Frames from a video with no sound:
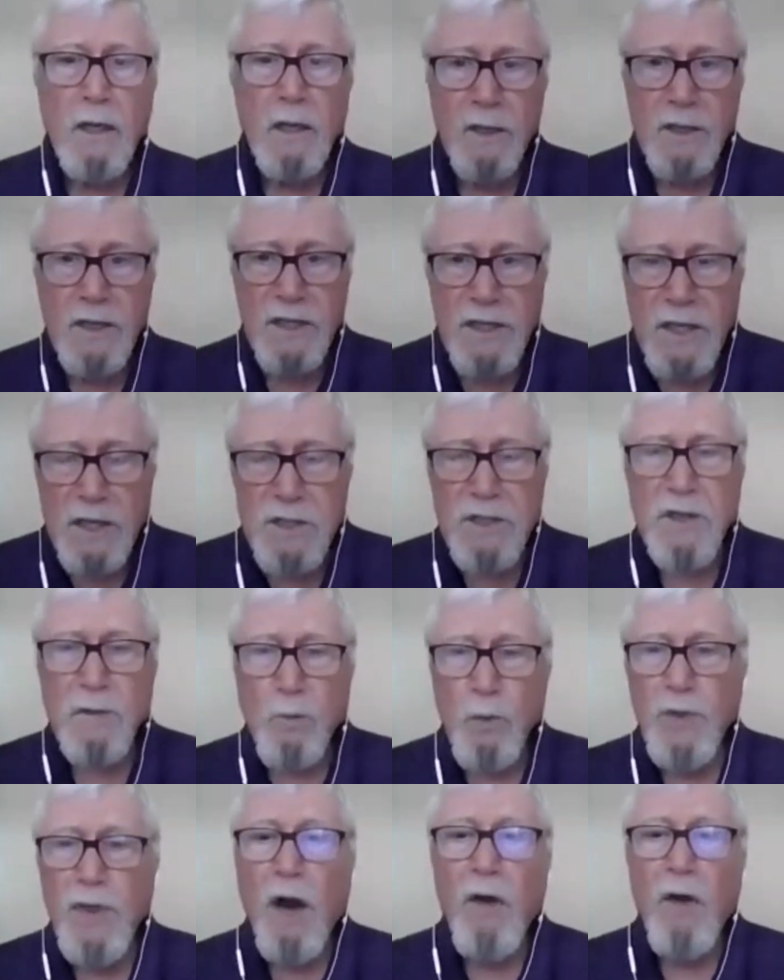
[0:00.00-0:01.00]

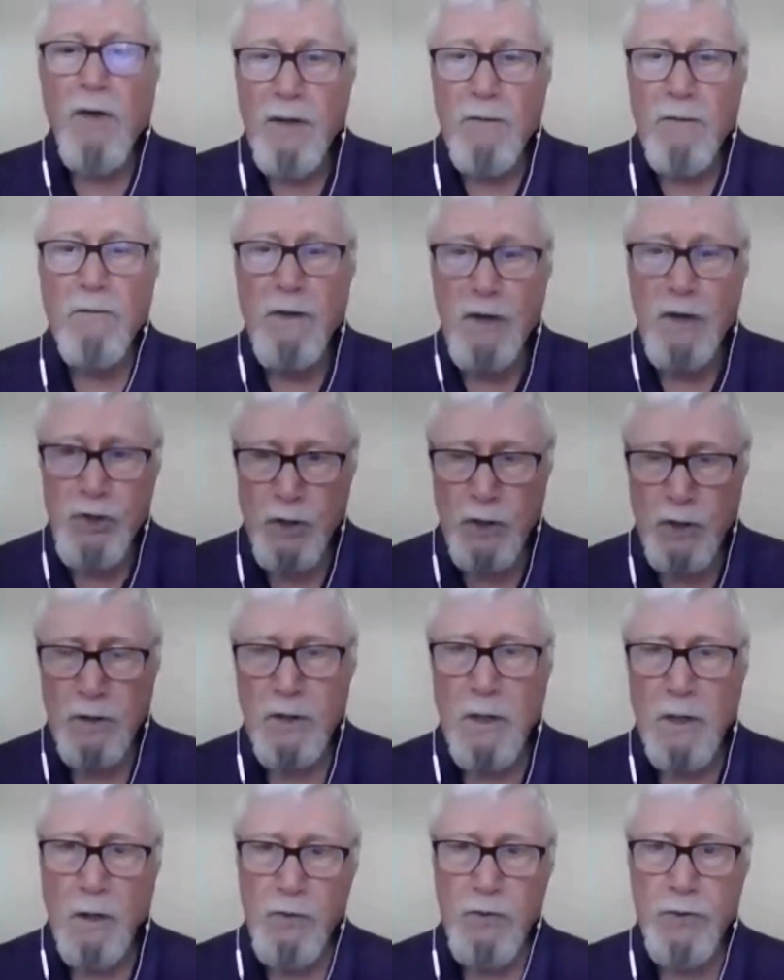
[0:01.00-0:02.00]
consistent with our
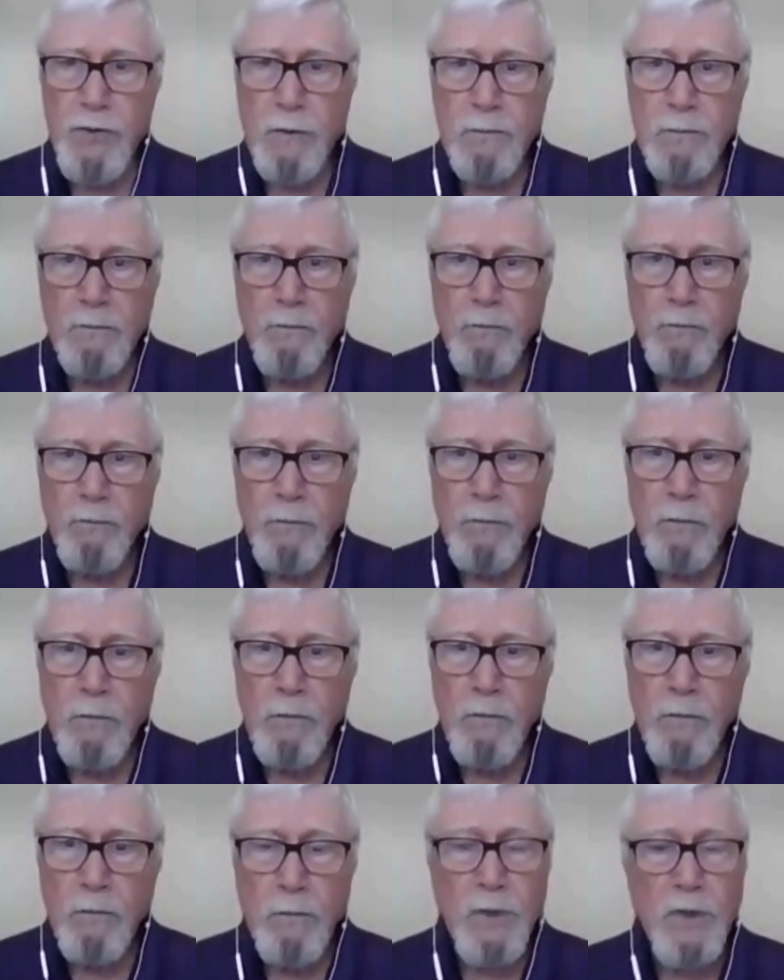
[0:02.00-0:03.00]
envisioned culture?
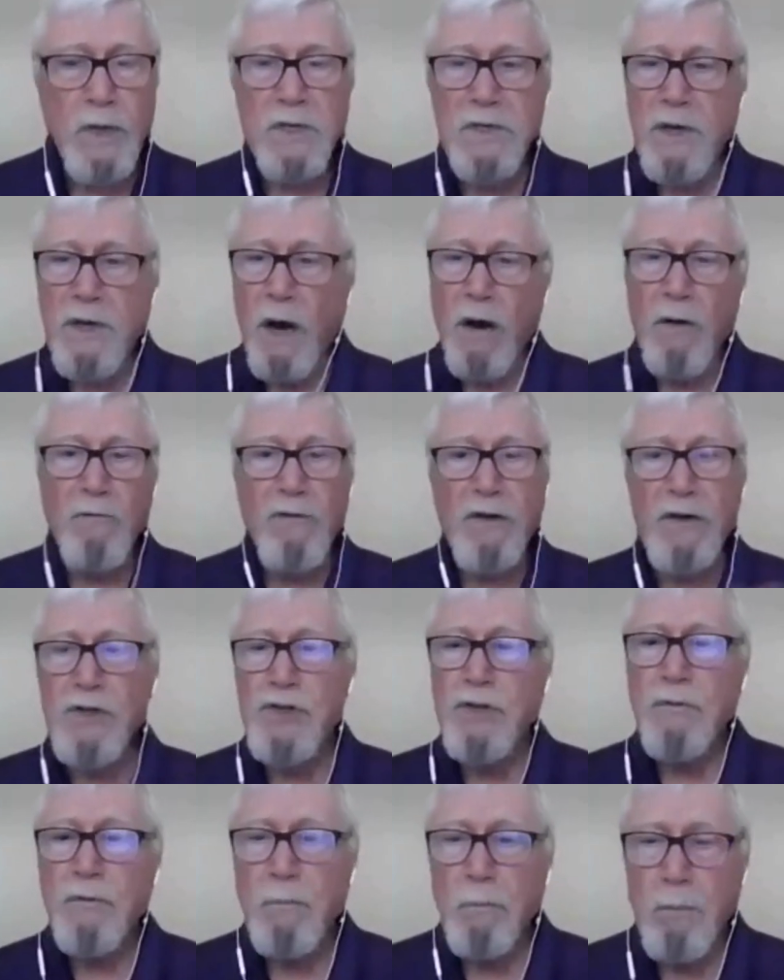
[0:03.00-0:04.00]
Because our
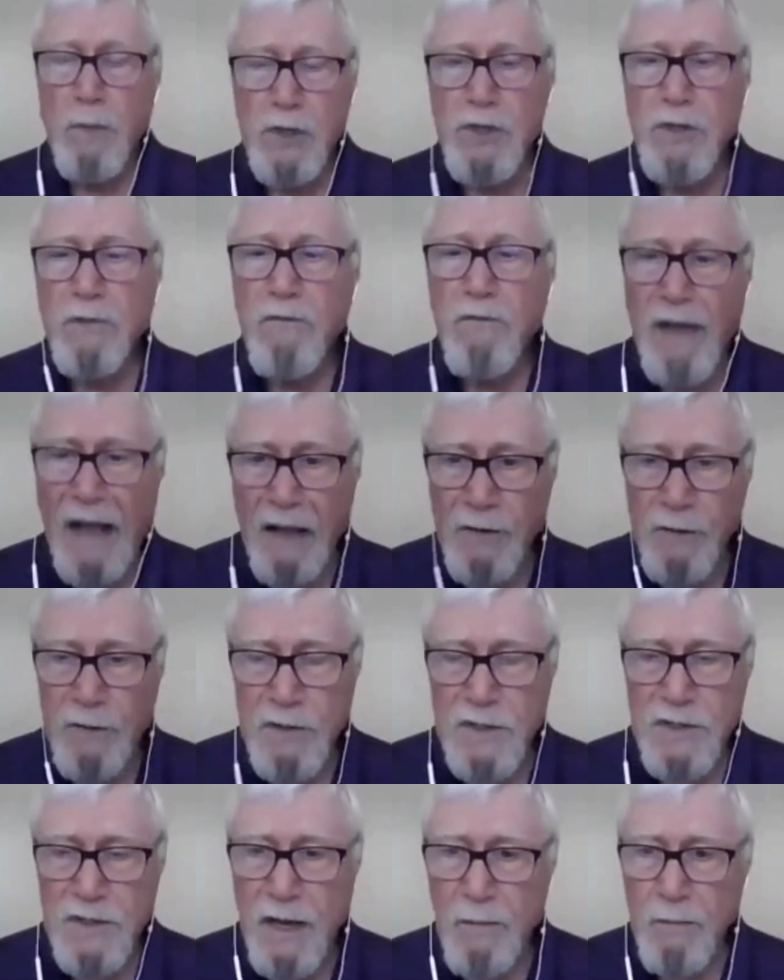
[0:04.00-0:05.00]
vision, mission,
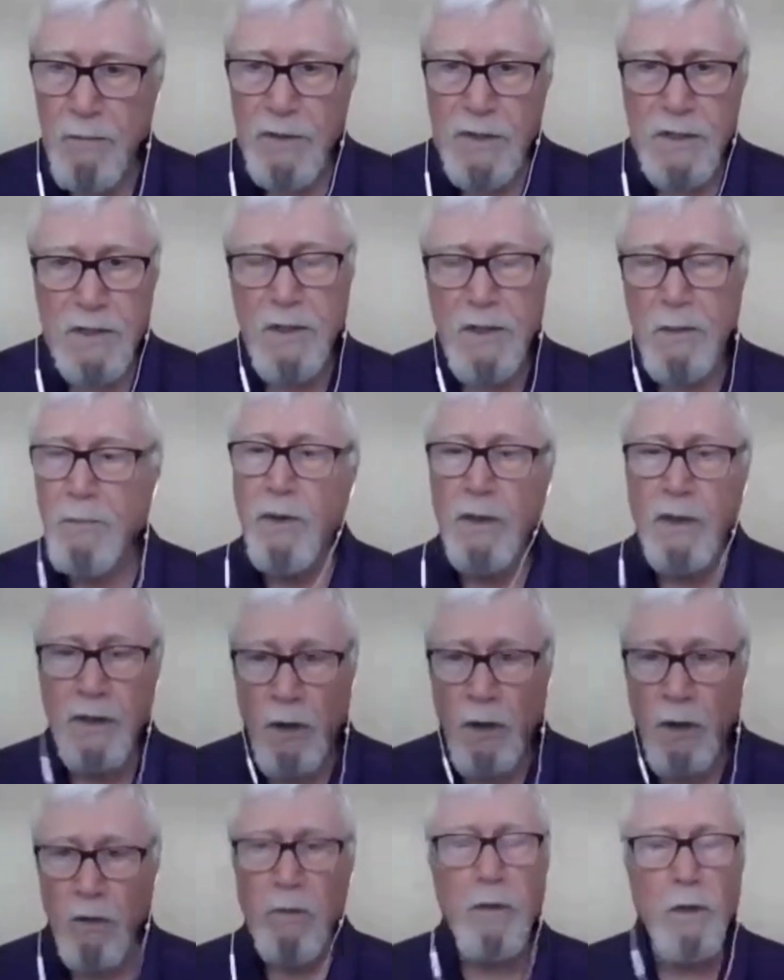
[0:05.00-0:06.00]
value statements
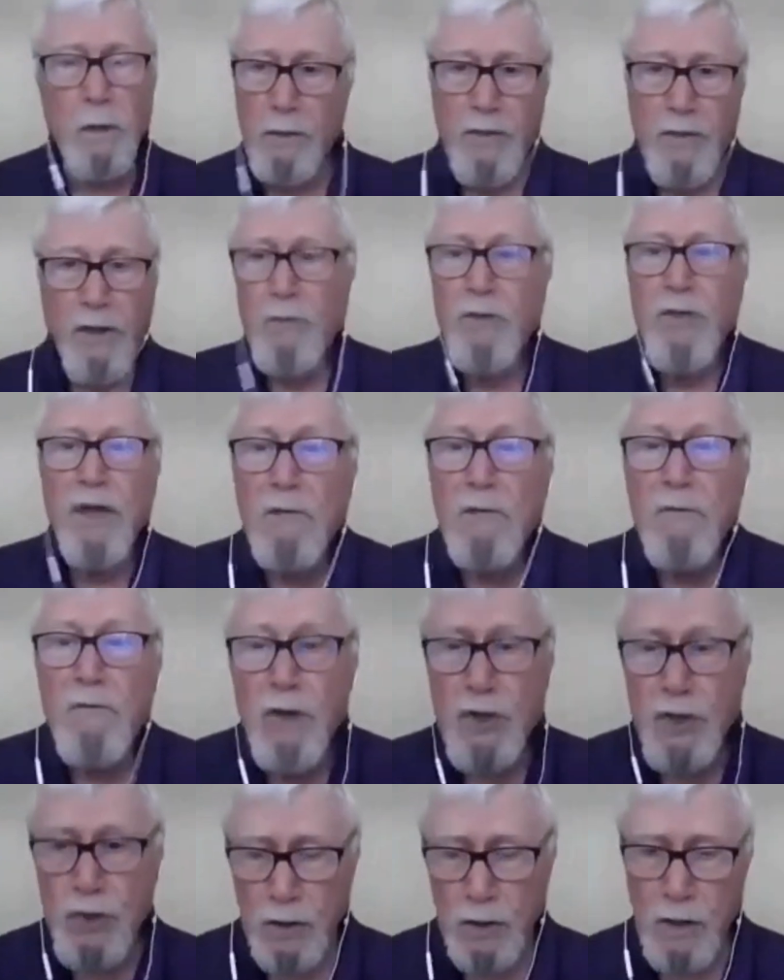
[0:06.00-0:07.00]
typically are, I mean, they're the
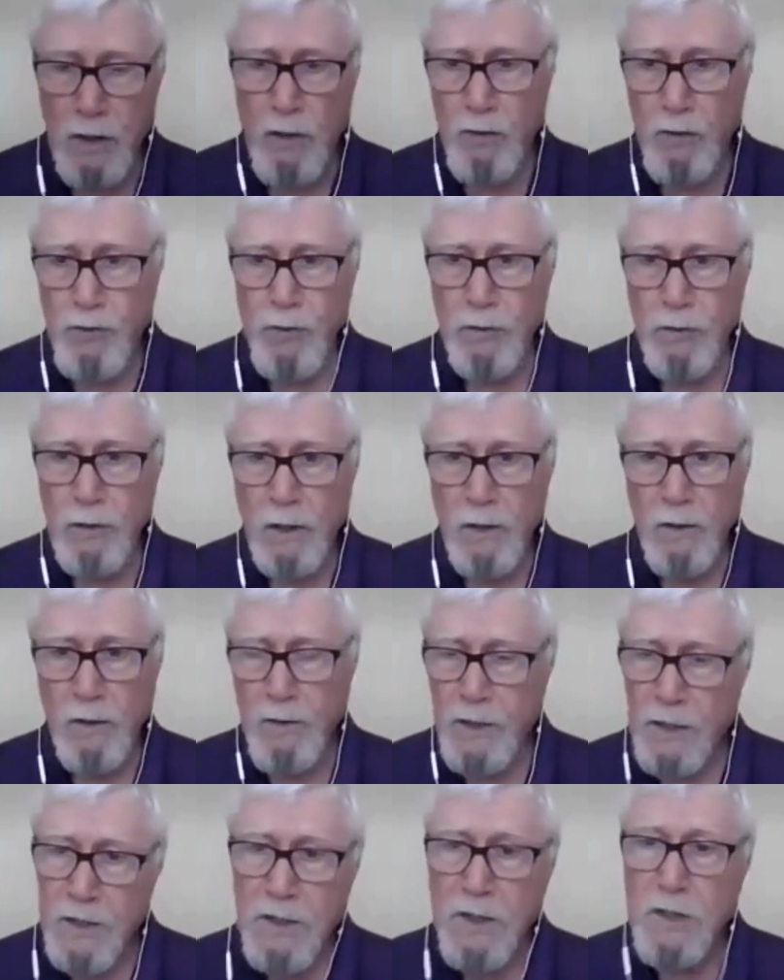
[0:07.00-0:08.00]
envisioned culture.
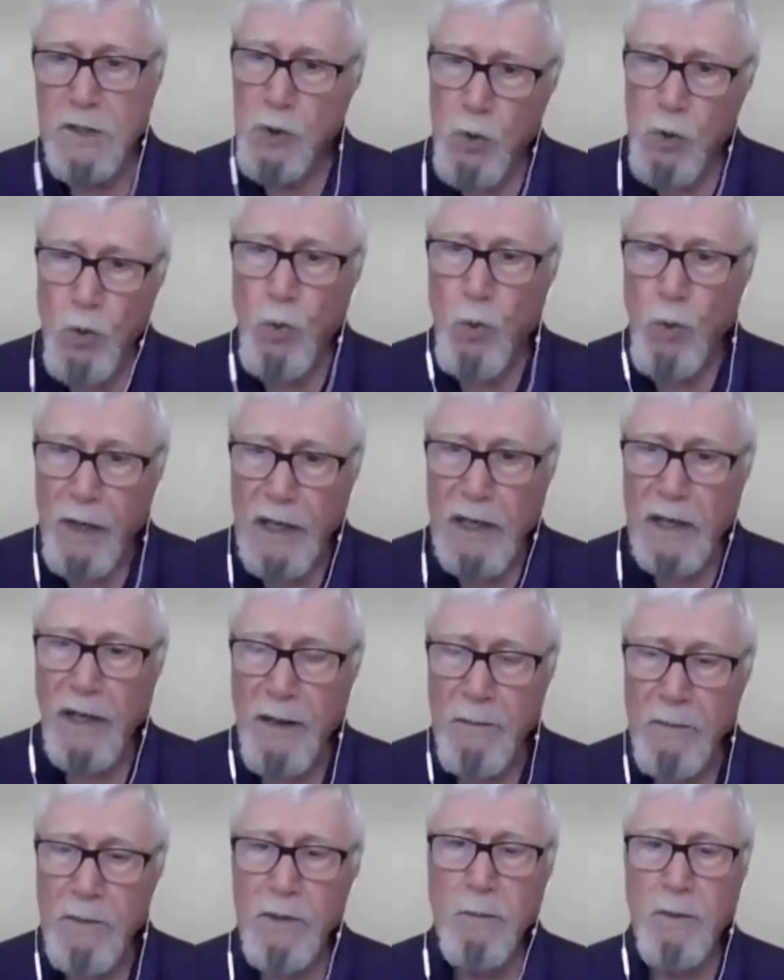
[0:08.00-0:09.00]
This is who we
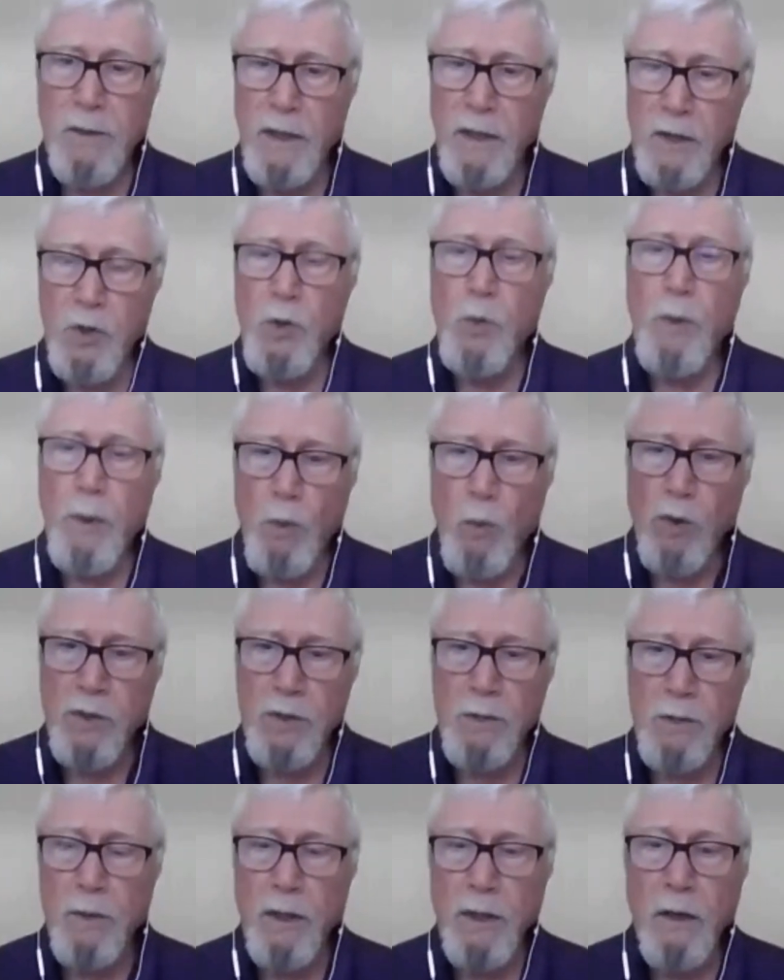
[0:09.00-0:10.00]
claim to be and who we
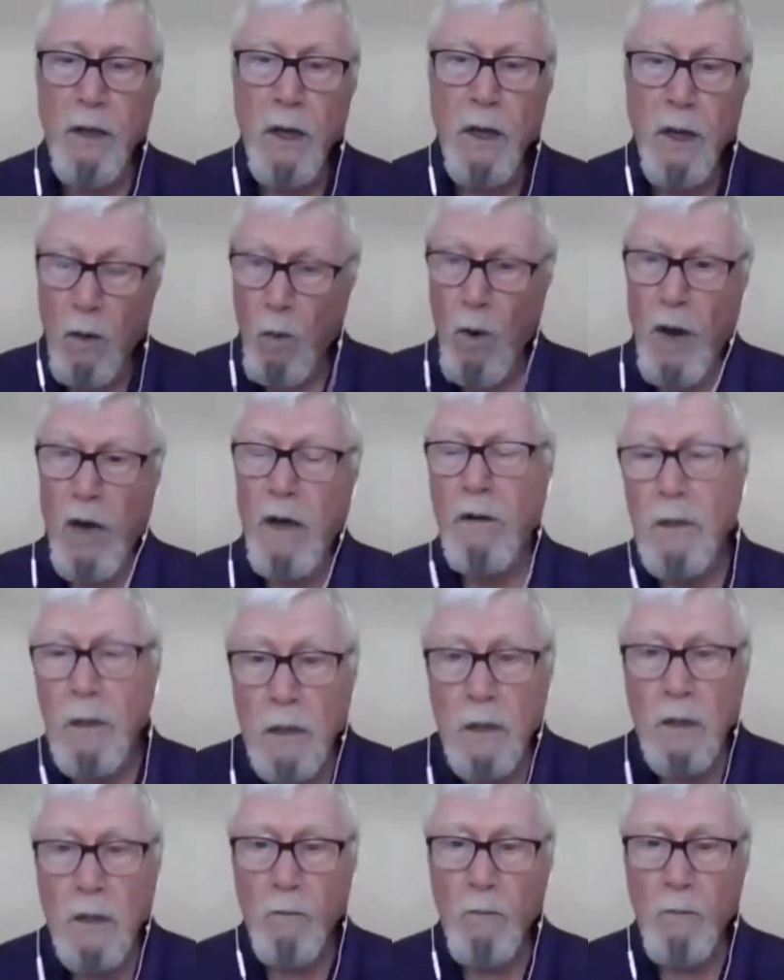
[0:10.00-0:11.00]
want to be. Well,